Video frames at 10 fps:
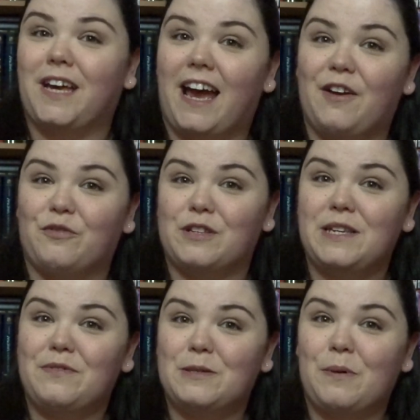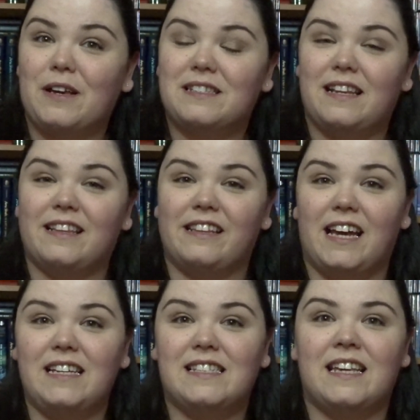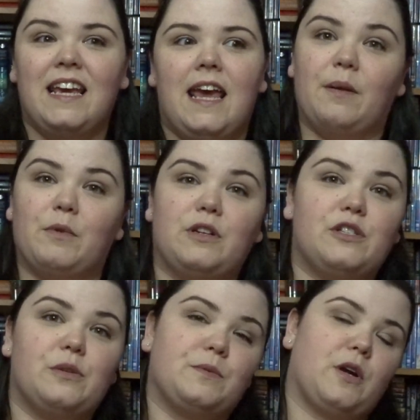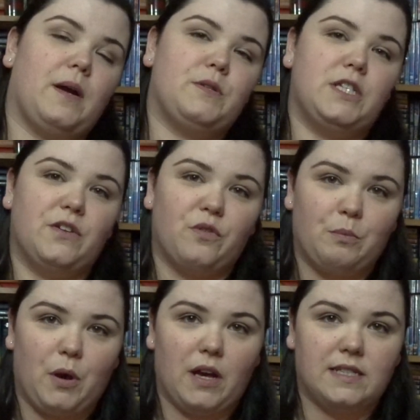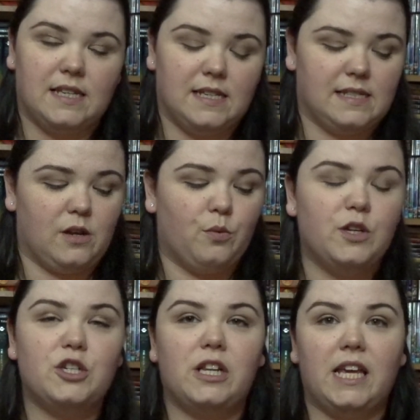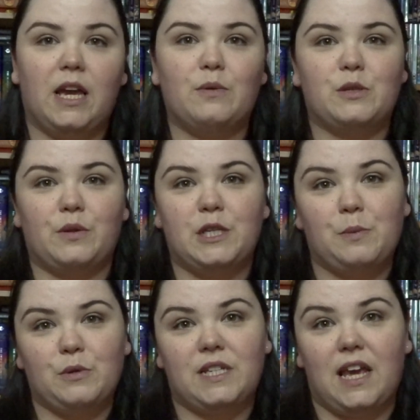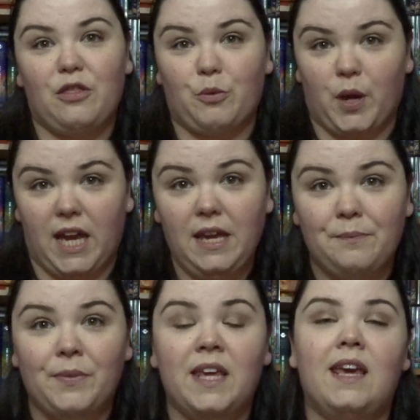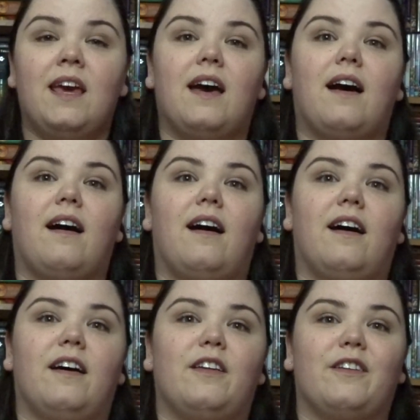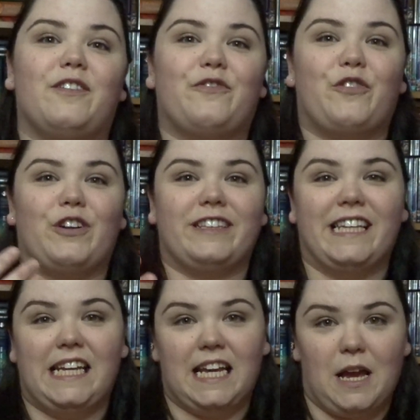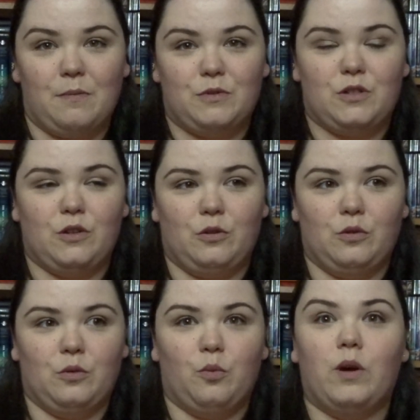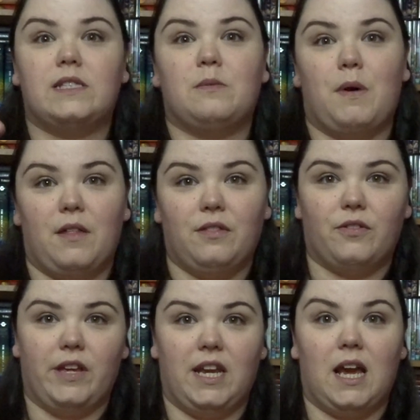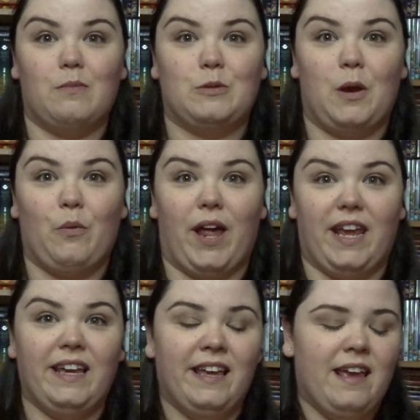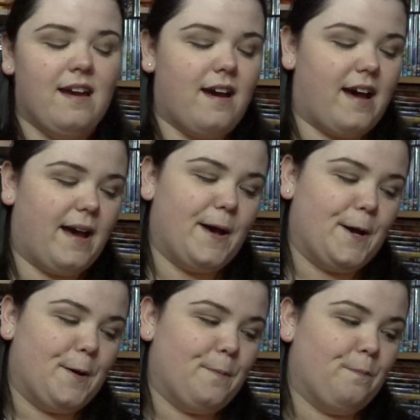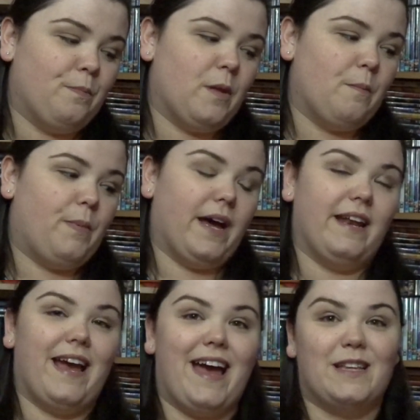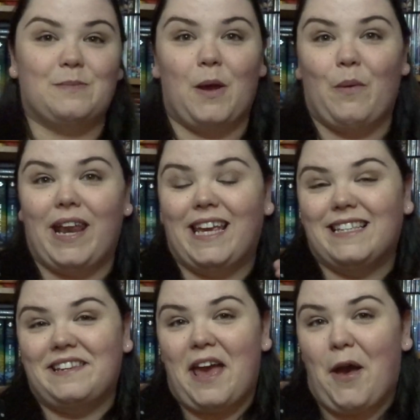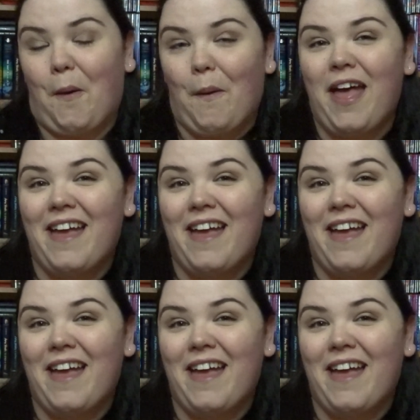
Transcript: I've received this box nonetheless, and I'm gonna subscribe to different boxes. Originally, I was only supposed to get 3 for leading up to, once a month leading up to my wedding. But as my wedding is now